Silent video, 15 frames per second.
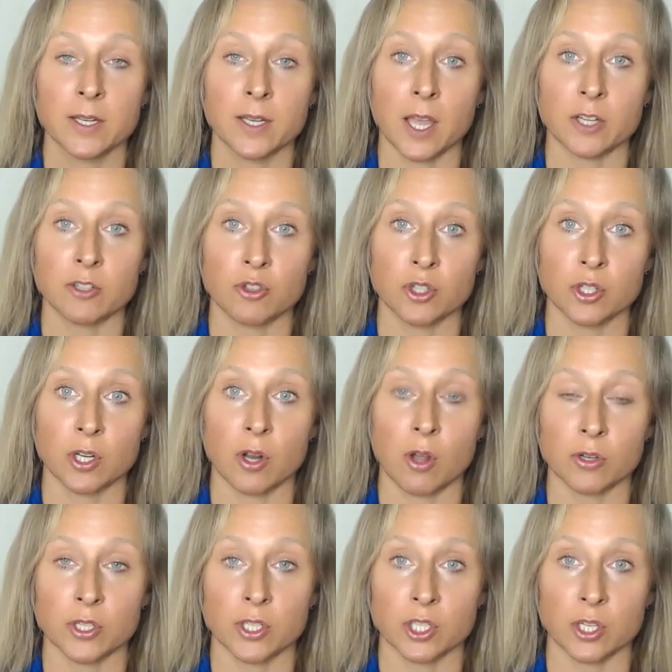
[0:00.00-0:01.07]
nitrogen and
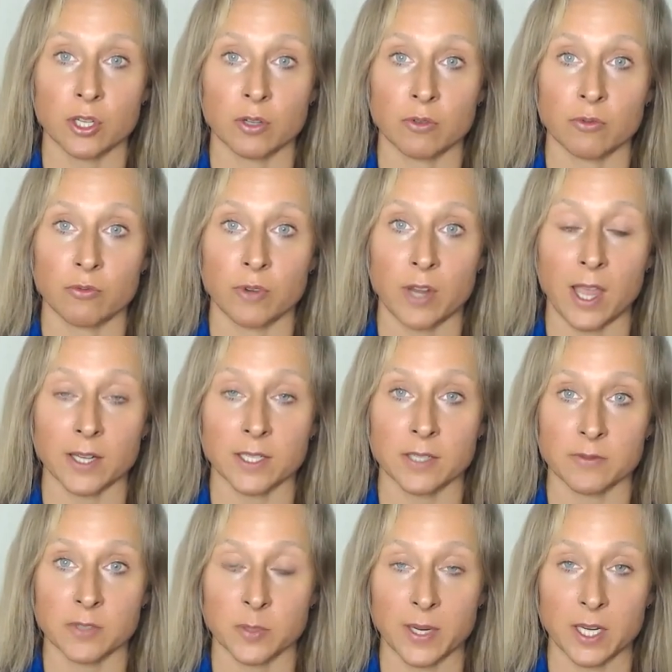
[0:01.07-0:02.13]
oxygen
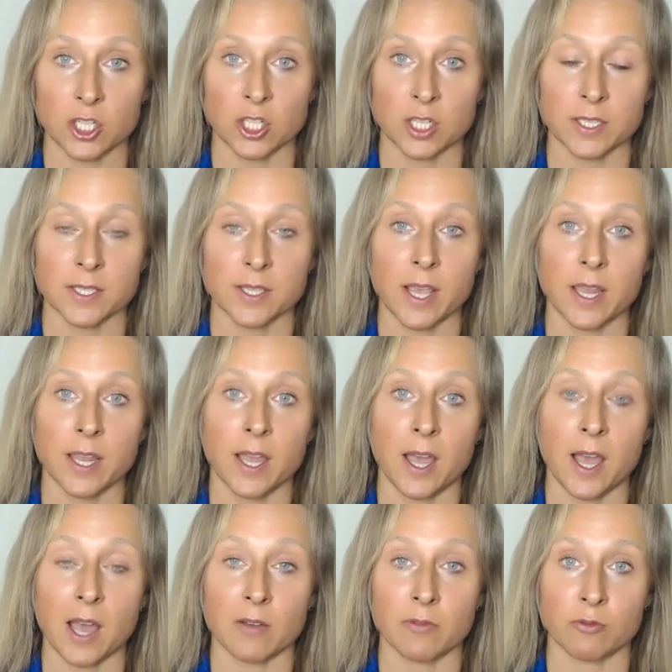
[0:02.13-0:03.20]
reactive species, they
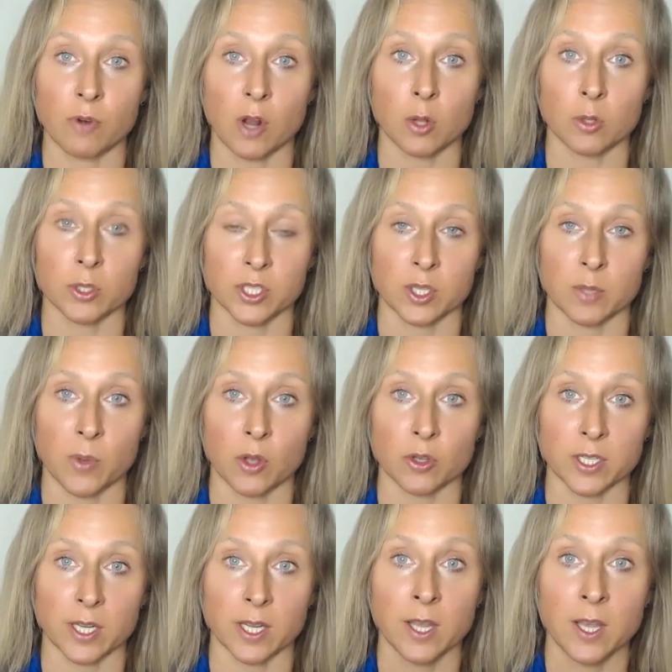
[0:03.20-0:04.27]
have roles in the
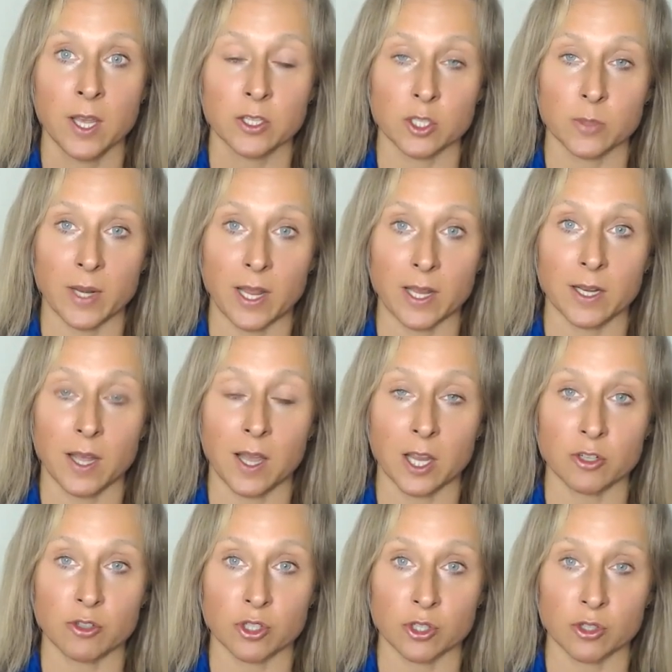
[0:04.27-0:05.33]
body. So molecular
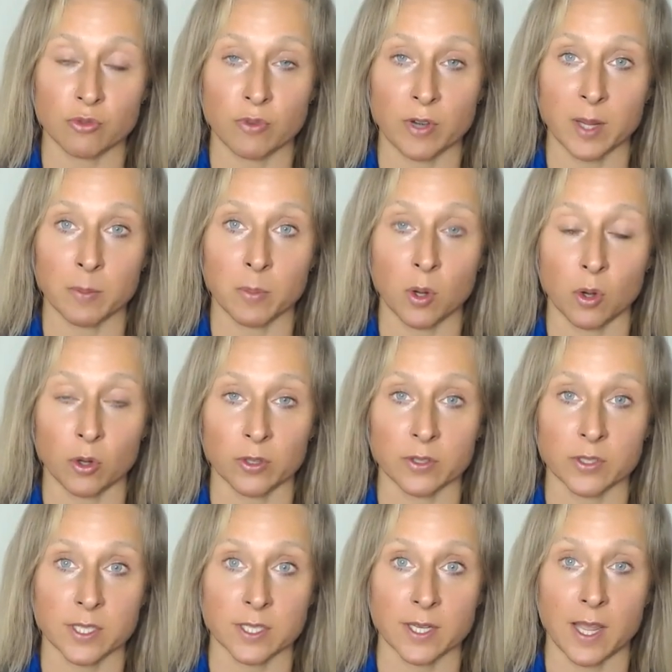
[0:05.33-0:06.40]
hydrogen is really
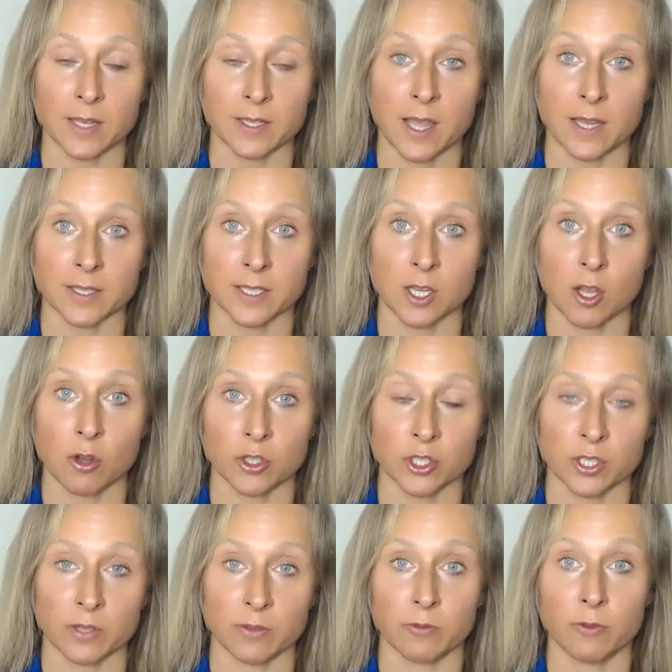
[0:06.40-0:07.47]
important as an
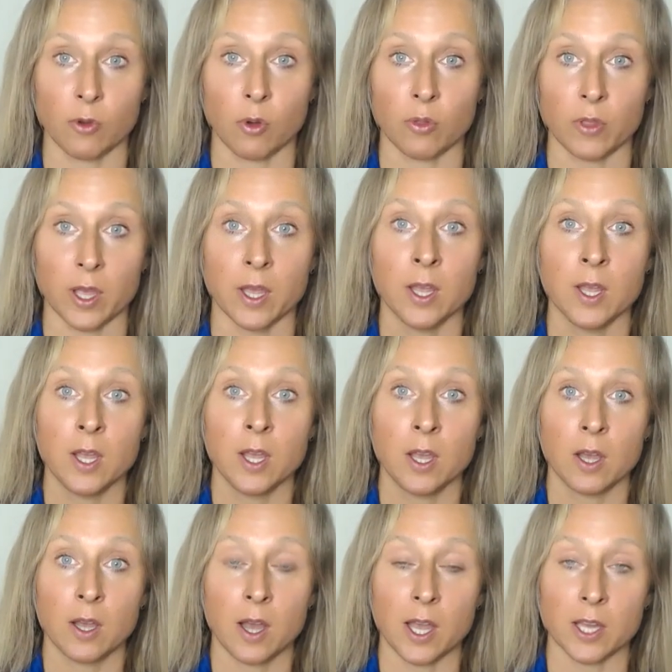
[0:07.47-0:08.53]
antioxidant for the
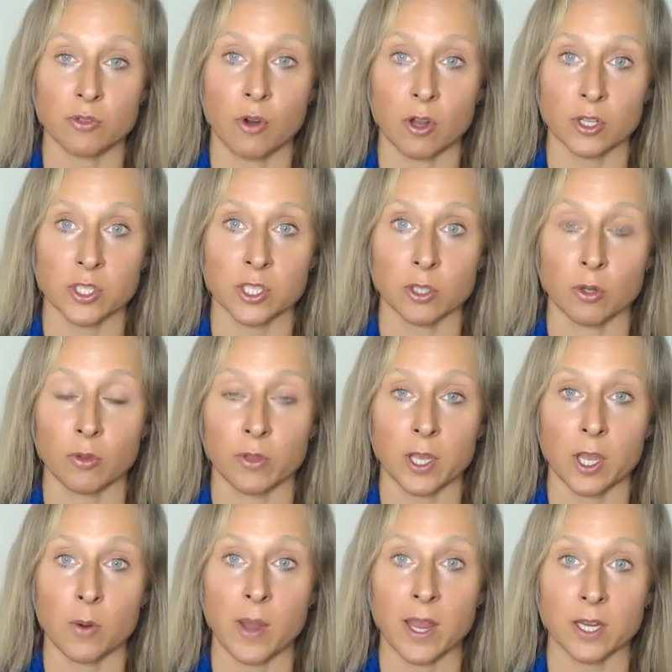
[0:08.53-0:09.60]
hydroxyl or
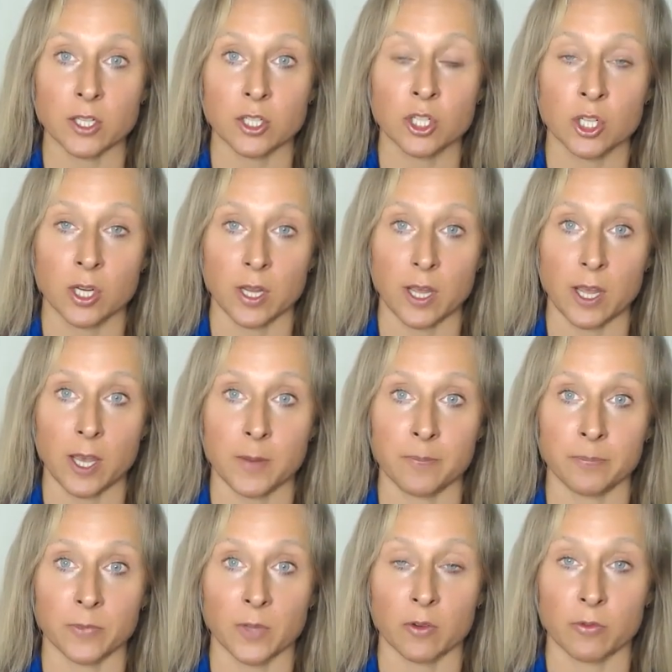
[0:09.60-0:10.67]
the
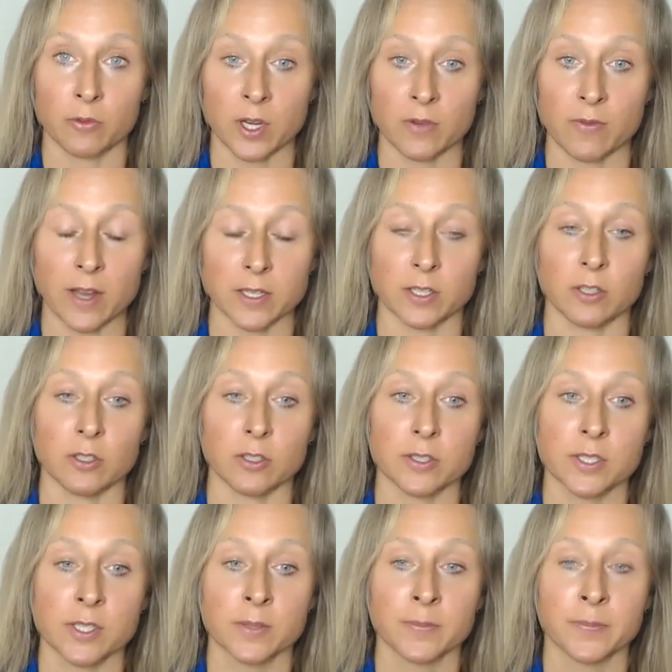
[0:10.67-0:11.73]
OH free
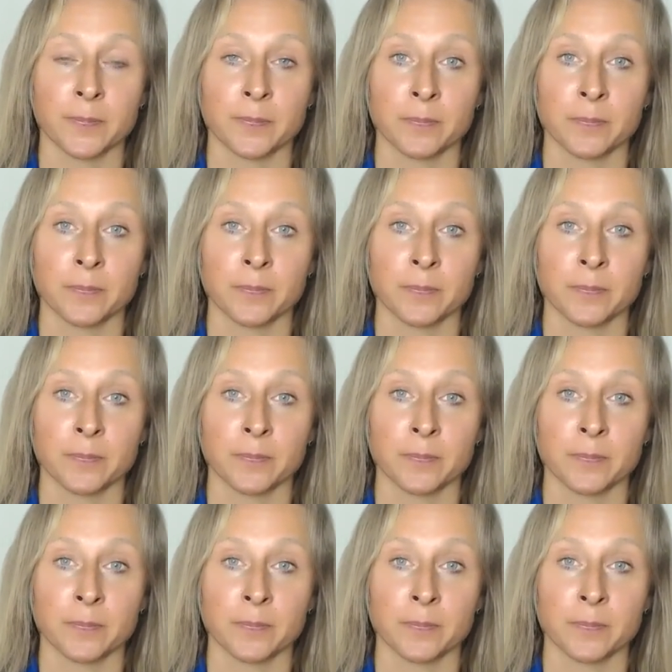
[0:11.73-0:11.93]
radicals.